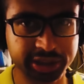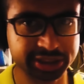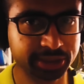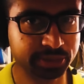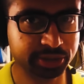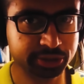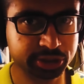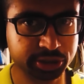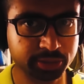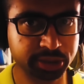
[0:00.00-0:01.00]
is up,
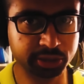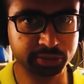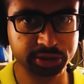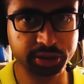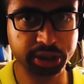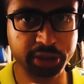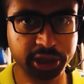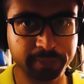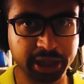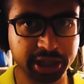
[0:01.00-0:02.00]
YouTube? Now today we
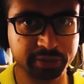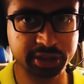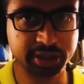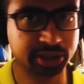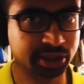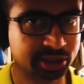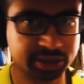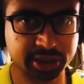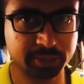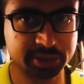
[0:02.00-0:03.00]
are back with
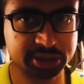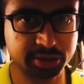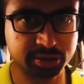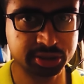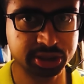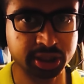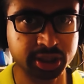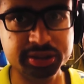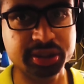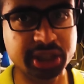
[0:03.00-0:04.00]
another episode.
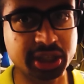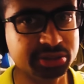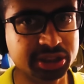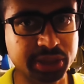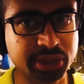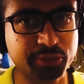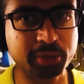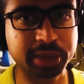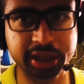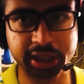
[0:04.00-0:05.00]
So now it's time for
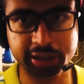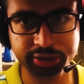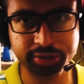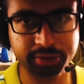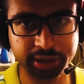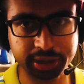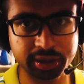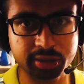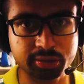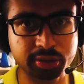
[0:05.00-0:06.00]
my outro and
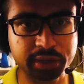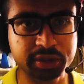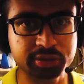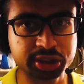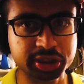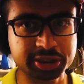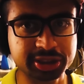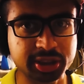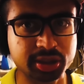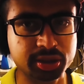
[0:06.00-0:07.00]
logo evolutions.
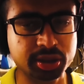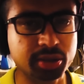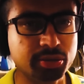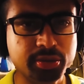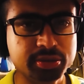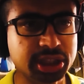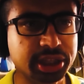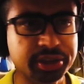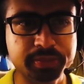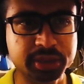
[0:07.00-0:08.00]
The logos
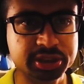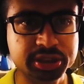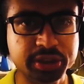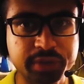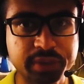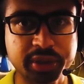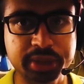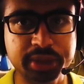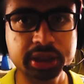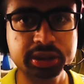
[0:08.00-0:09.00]
aren't much different from
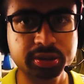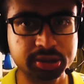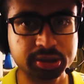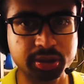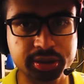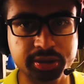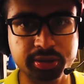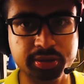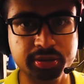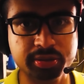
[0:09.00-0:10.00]
the intros,
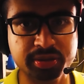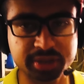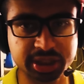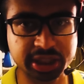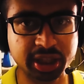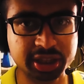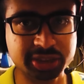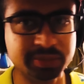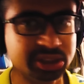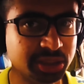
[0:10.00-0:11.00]
although there are
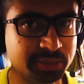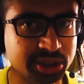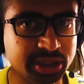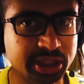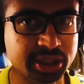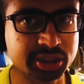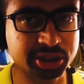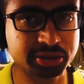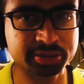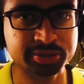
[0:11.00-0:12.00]
some exceptions here
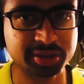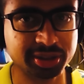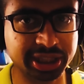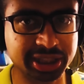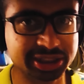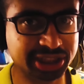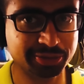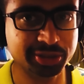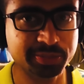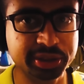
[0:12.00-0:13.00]
too, else I
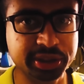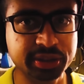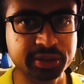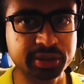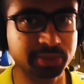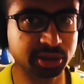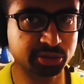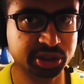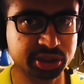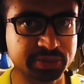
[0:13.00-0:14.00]
wouldn't be
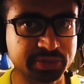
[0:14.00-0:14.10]
uploading this